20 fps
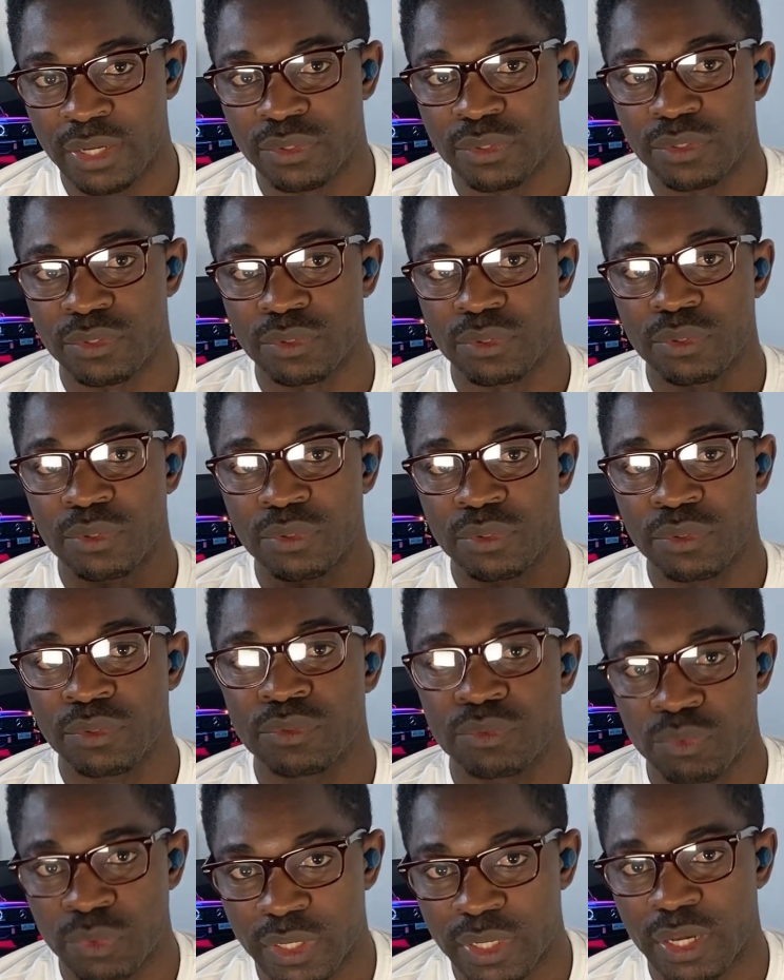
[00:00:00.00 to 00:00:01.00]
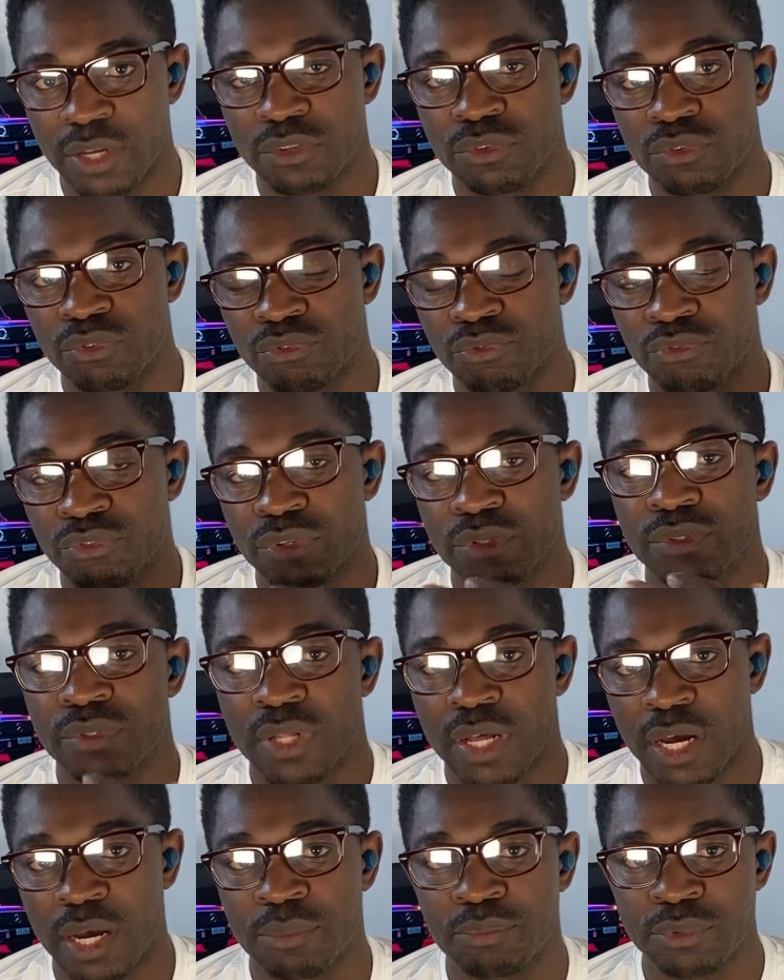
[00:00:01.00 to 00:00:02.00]
on your own whether to feel
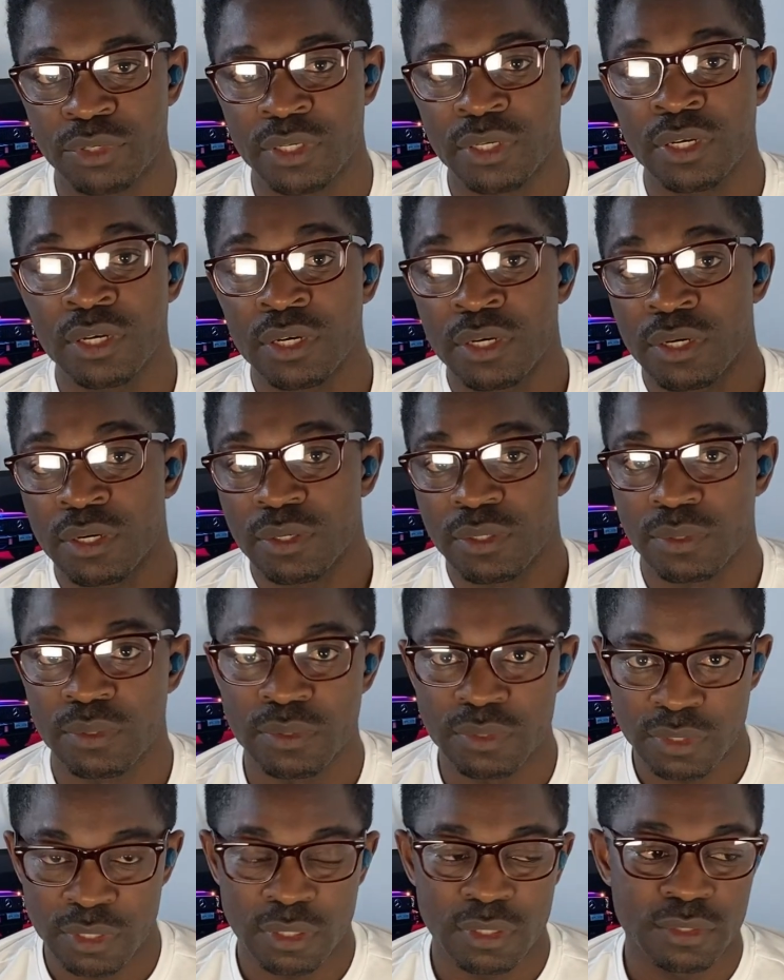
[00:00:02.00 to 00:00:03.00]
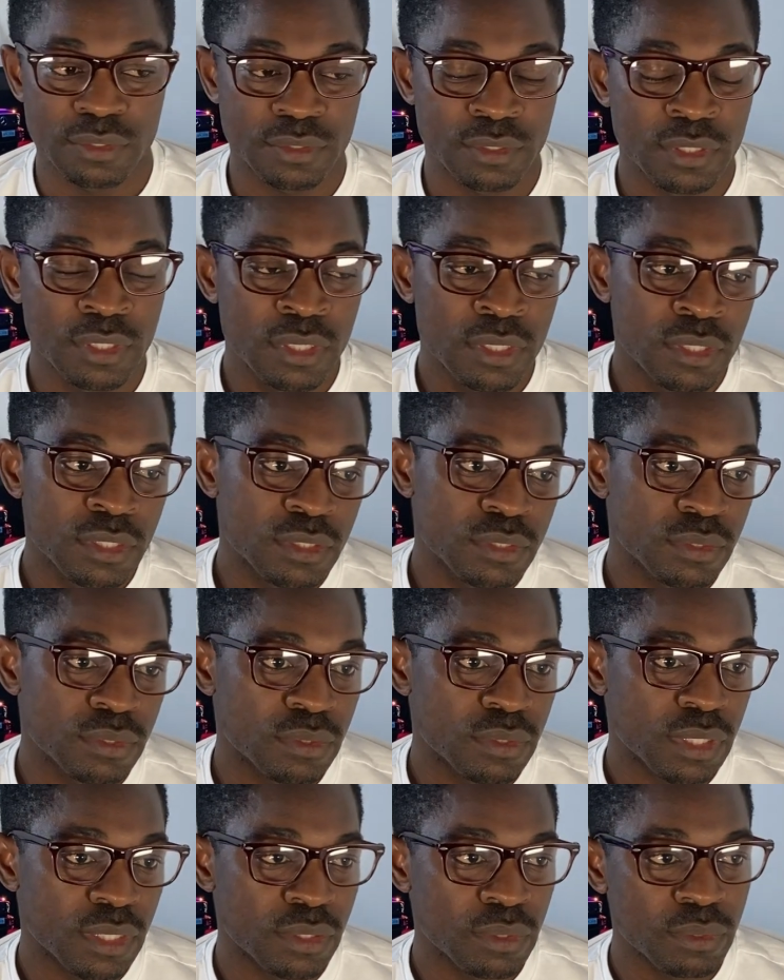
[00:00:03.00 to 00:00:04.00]
happy or not. So
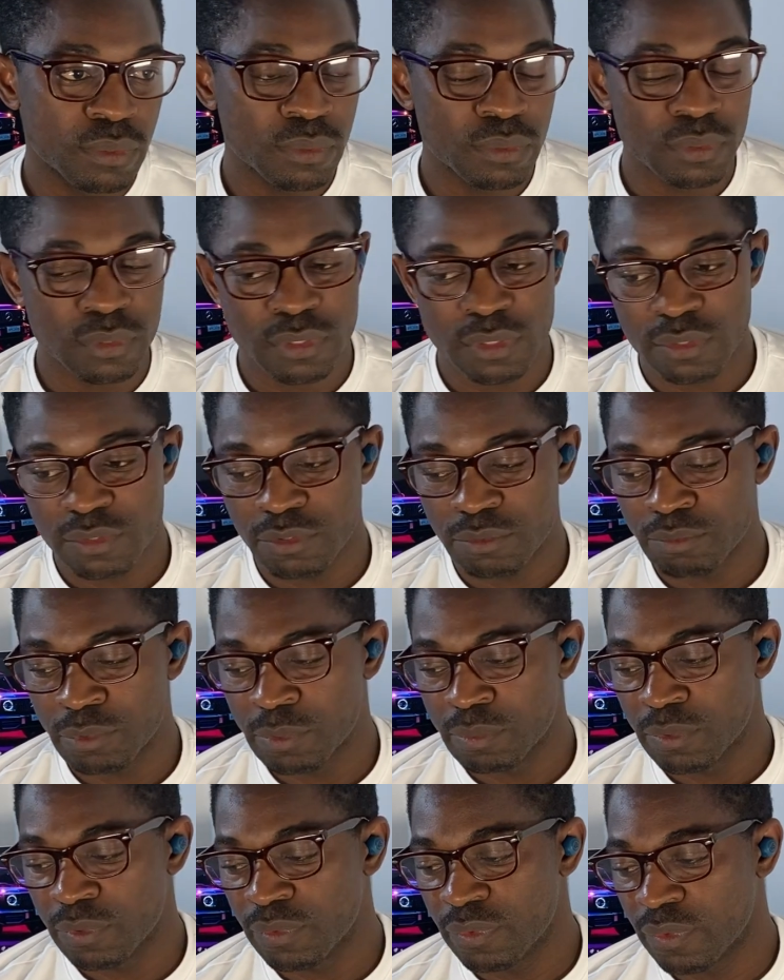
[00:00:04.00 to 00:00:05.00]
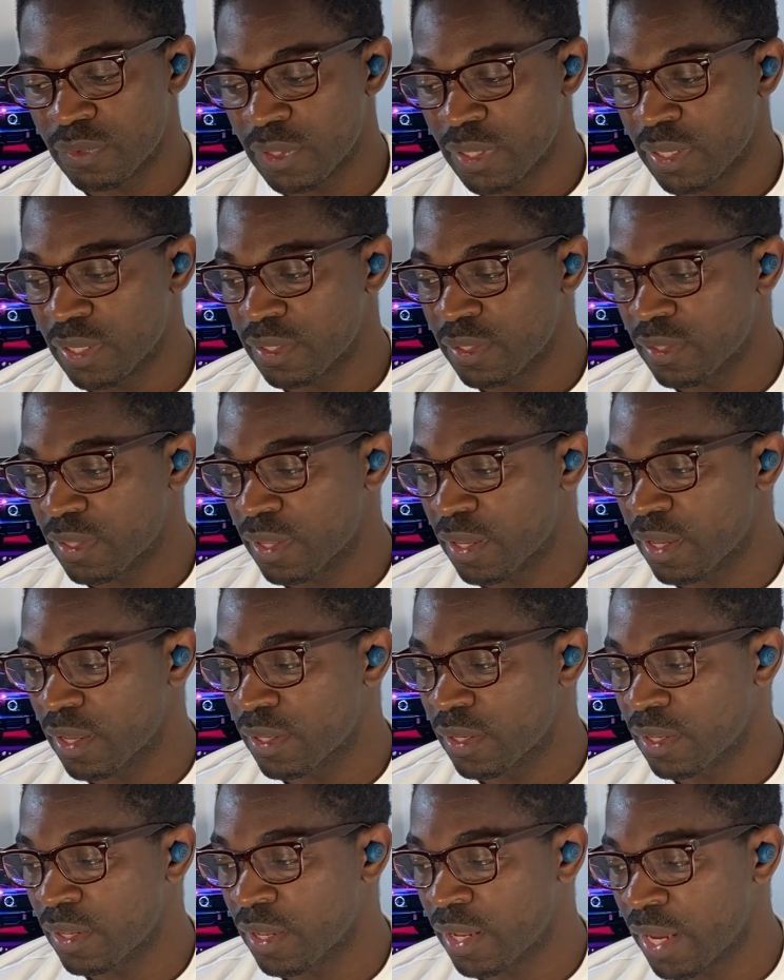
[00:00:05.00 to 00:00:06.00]
a whole lot of people think that
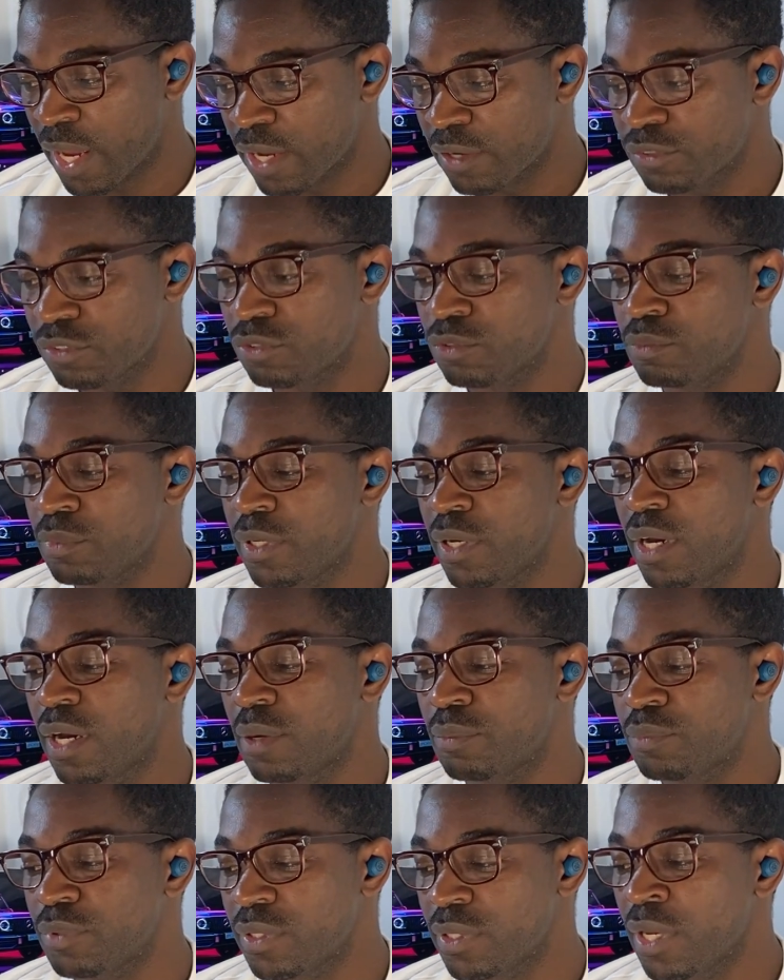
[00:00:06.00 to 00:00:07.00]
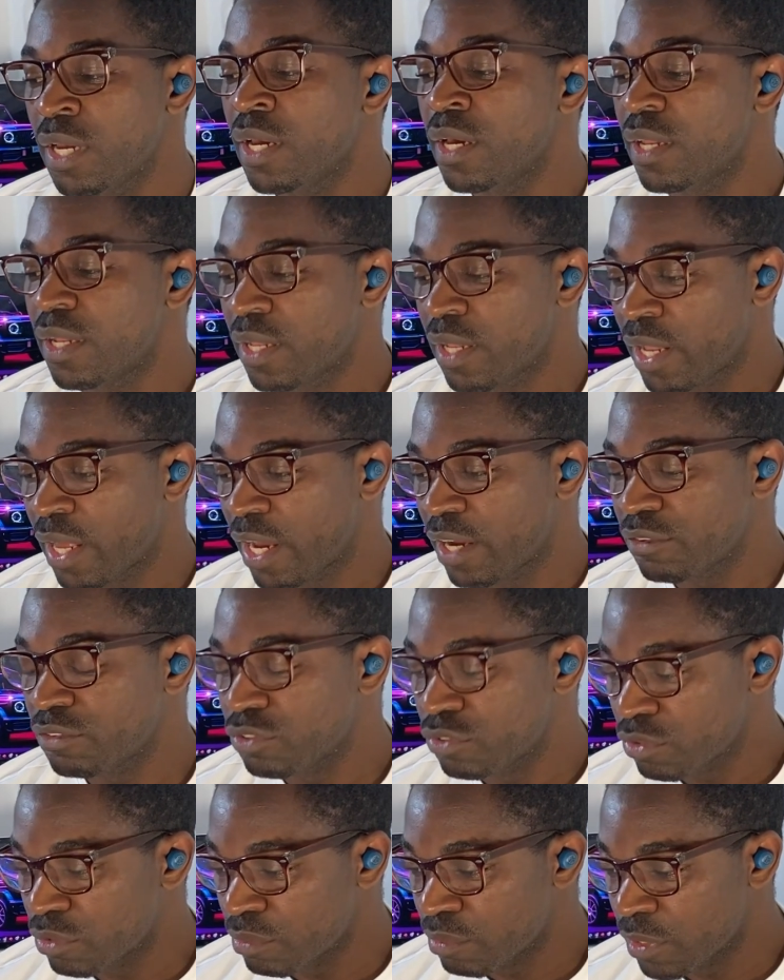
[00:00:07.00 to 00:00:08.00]
life should be happy, life
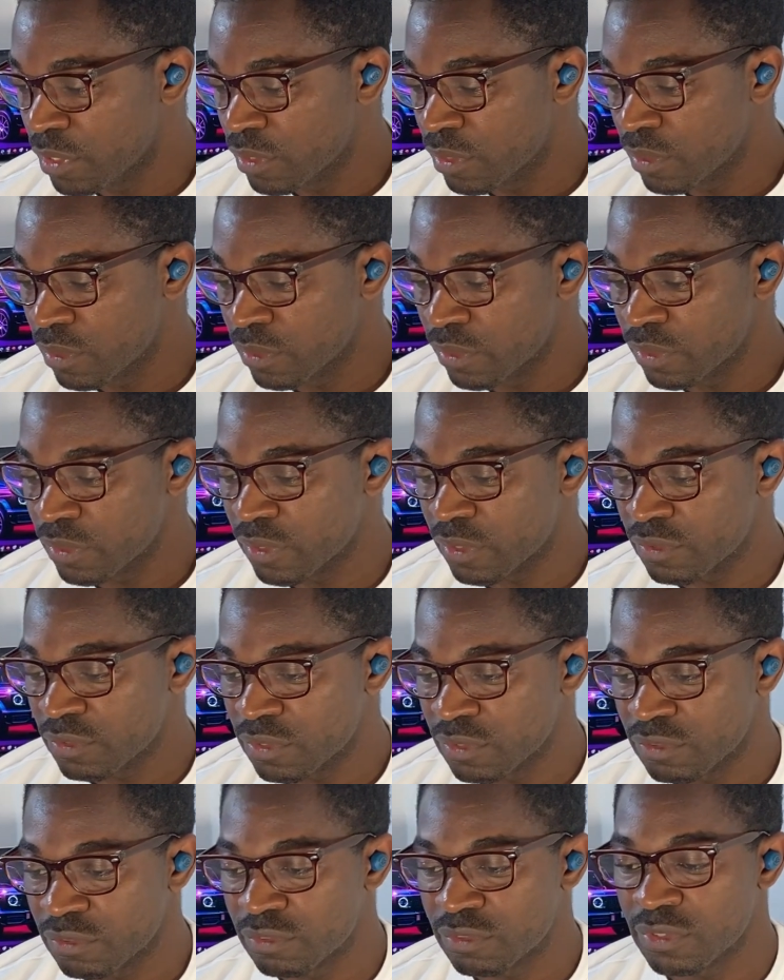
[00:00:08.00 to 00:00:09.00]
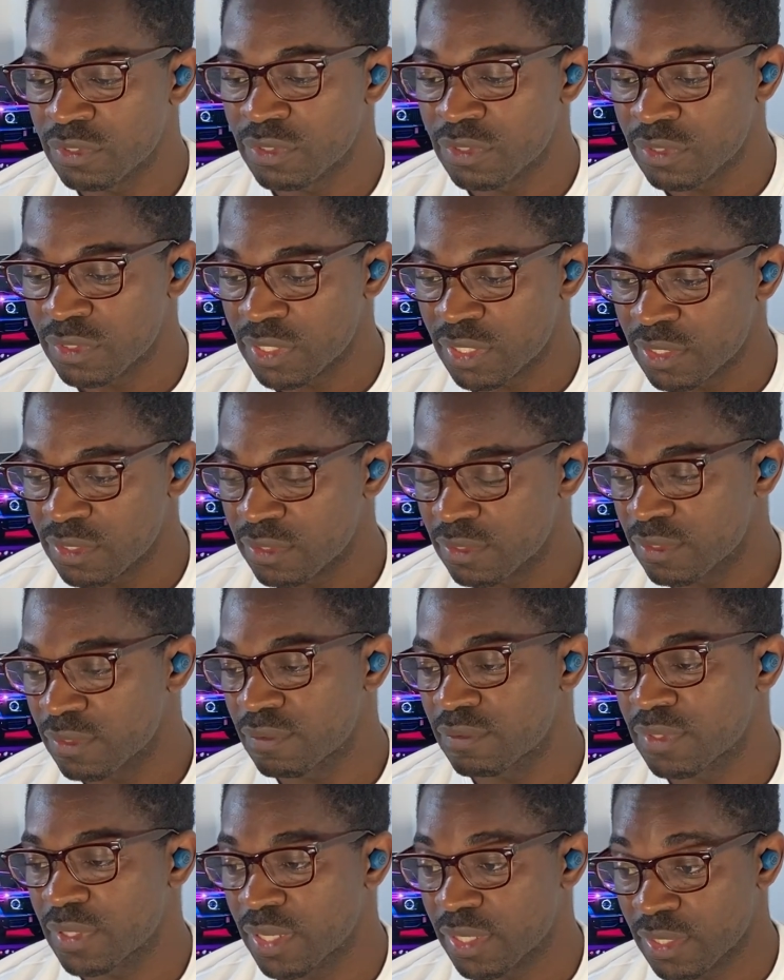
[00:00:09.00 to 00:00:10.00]
should be a whole lot of fun and
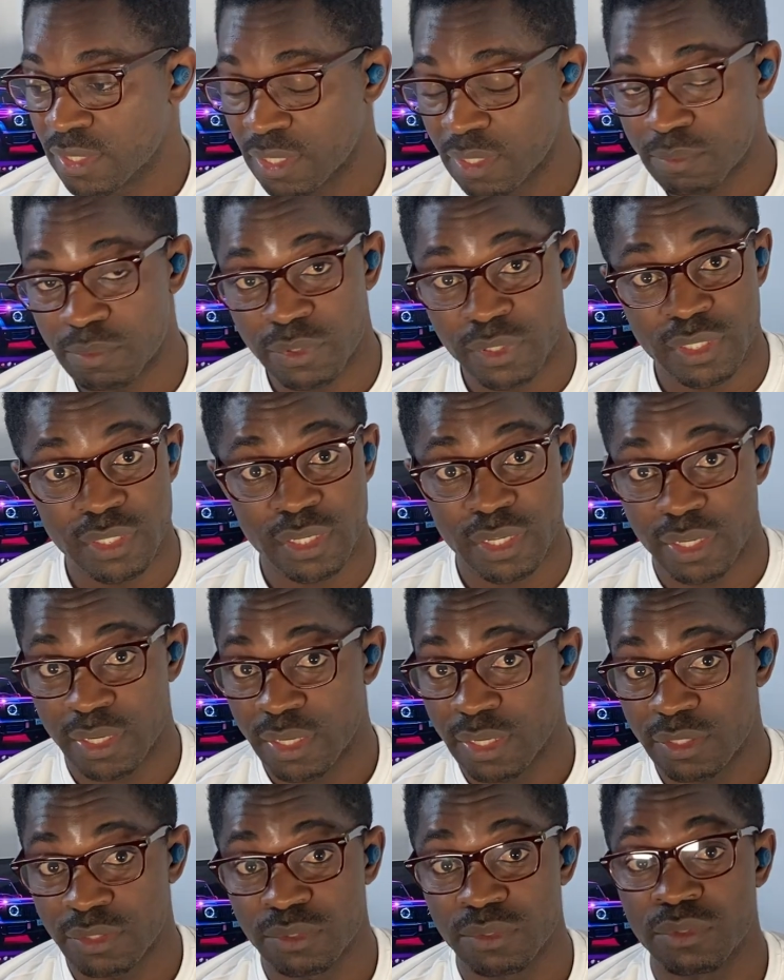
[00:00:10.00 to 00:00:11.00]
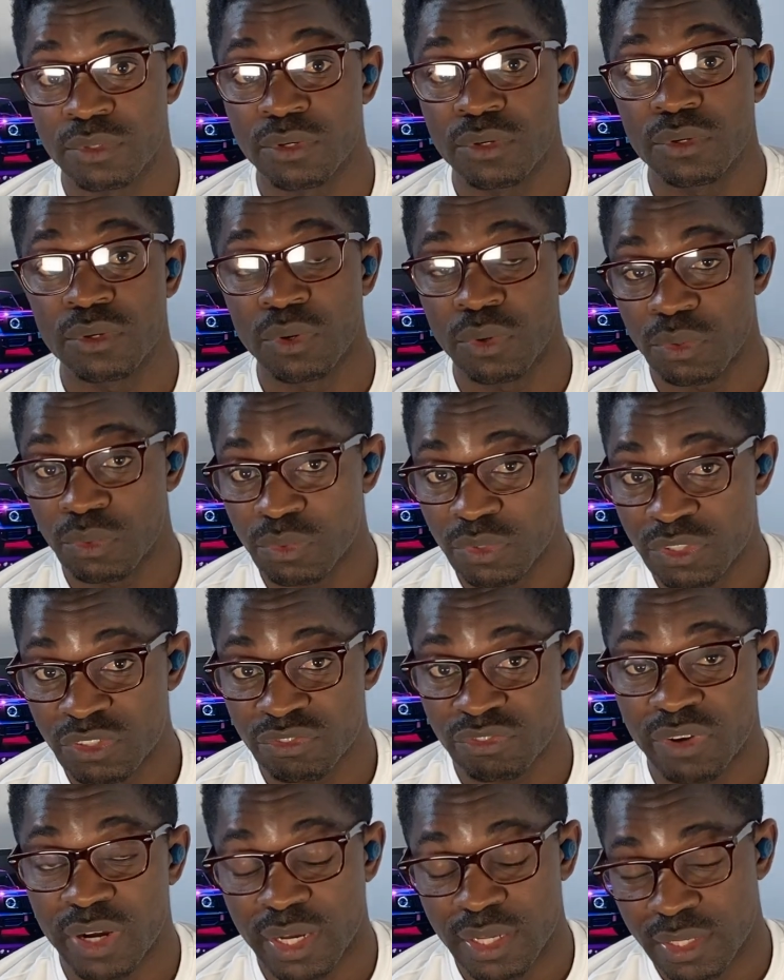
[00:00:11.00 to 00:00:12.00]
stuff like that, but in the end you not always
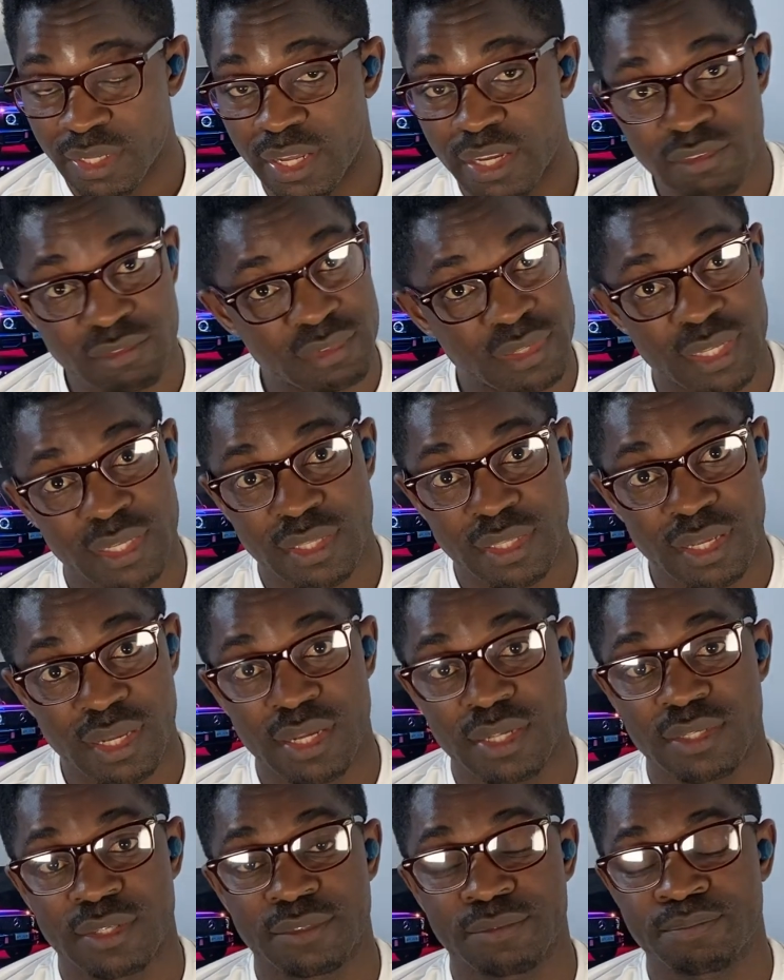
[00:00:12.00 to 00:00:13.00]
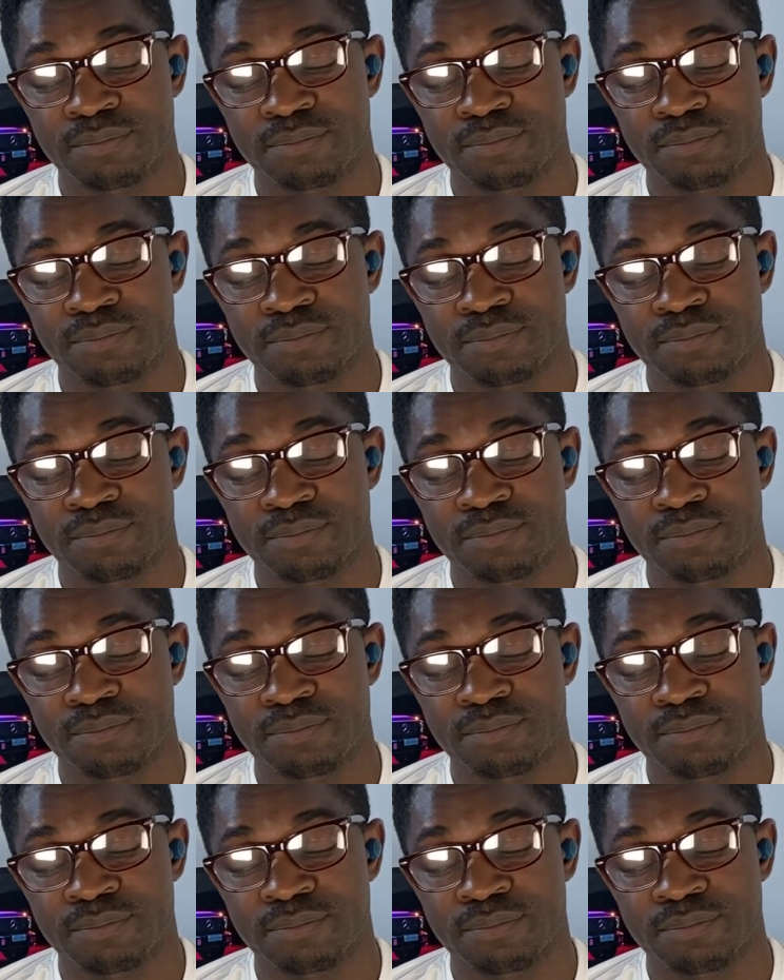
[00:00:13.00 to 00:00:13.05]
find life like that.